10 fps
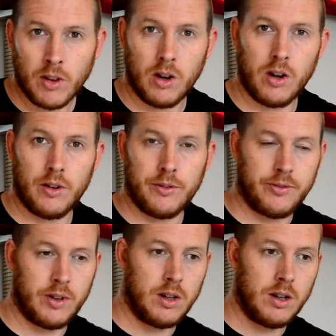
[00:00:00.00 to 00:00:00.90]

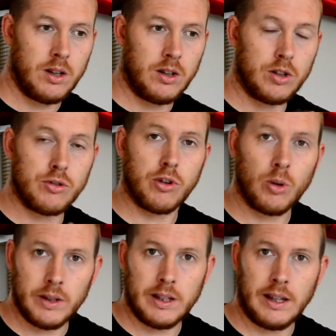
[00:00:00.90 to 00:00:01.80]
of
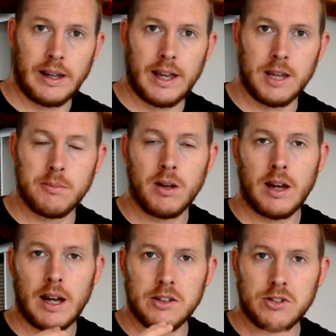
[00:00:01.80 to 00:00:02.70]
controlling the game
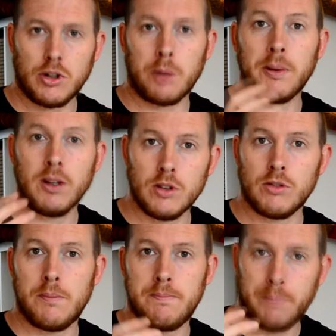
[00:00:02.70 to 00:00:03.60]
and stopping
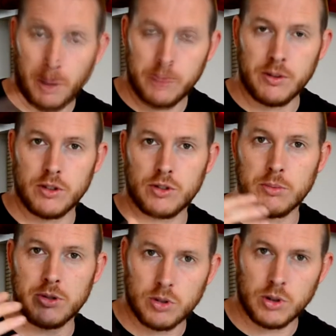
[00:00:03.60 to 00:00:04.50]
your opponents
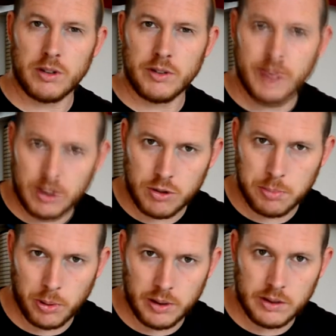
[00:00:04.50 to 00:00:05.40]
from scoring victory
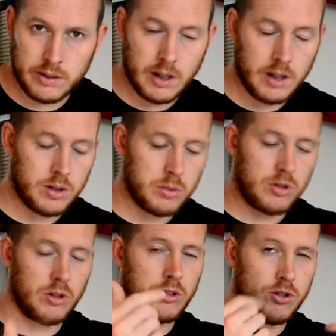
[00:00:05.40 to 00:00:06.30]
points. So it's
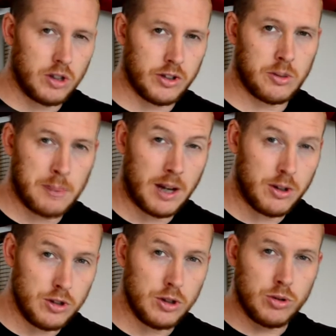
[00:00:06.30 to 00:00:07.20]
not just about
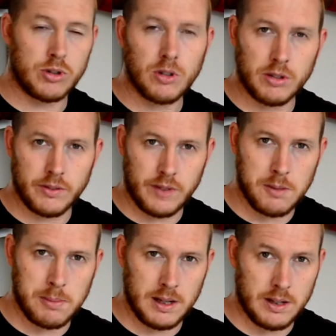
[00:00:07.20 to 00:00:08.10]
you scoring
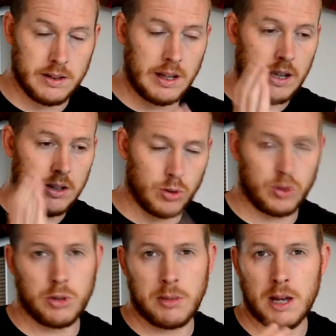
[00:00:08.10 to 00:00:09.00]
VPs, it's
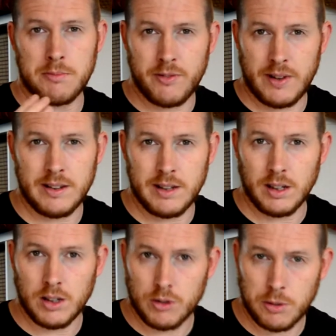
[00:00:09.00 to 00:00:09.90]
also about
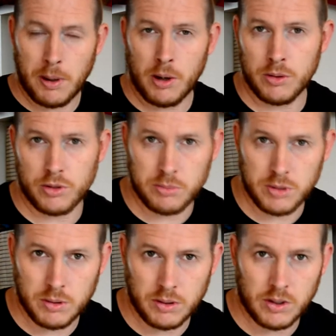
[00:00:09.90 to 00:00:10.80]
preventing your opponents from
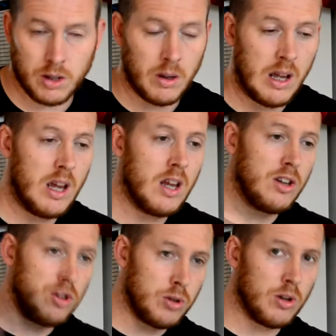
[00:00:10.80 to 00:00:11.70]
doing so.
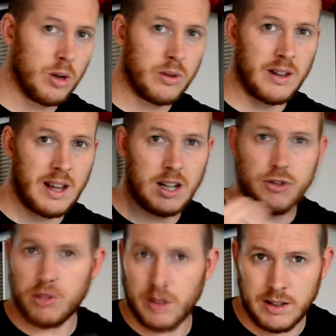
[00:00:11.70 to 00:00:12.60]
You know that they're
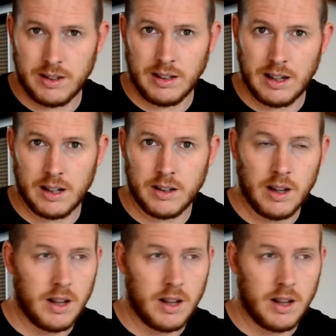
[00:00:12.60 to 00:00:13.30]
trying to get